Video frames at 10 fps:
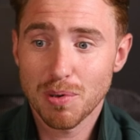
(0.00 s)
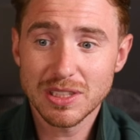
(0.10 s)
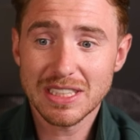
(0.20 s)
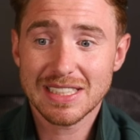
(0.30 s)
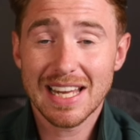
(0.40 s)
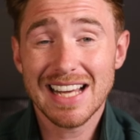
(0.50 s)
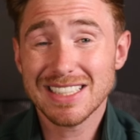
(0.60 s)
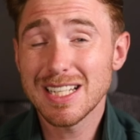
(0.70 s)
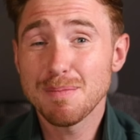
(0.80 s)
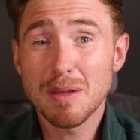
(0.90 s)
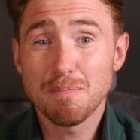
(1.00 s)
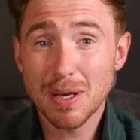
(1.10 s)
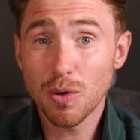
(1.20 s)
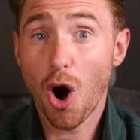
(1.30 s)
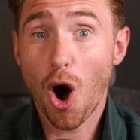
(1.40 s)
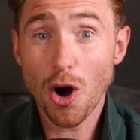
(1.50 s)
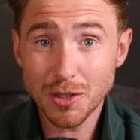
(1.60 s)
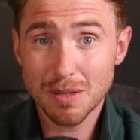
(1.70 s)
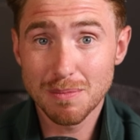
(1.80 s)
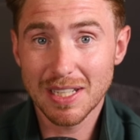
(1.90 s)
Projects can actually be built on
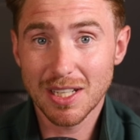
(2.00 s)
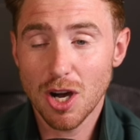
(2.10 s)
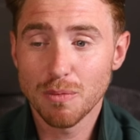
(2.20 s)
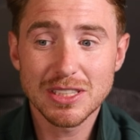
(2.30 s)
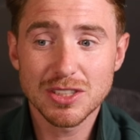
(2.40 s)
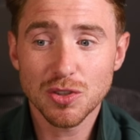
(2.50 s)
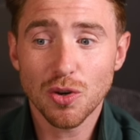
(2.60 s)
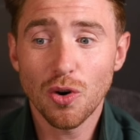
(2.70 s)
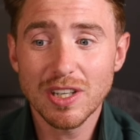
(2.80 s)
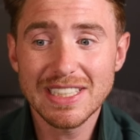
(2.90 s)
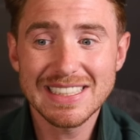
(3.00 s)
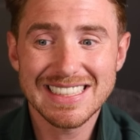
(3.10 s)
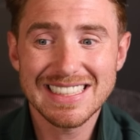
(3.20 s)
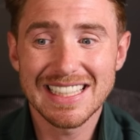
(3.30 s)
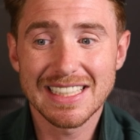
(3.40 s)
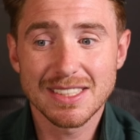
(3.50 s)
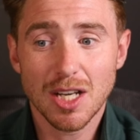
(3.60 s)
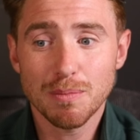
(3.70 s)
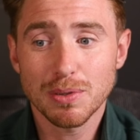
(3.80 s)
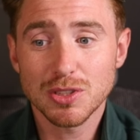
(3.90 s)
Camino and we saw already see
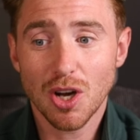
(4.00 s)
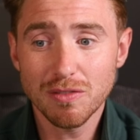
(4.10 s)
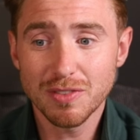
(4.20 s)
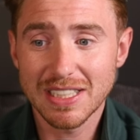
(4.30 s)
examples of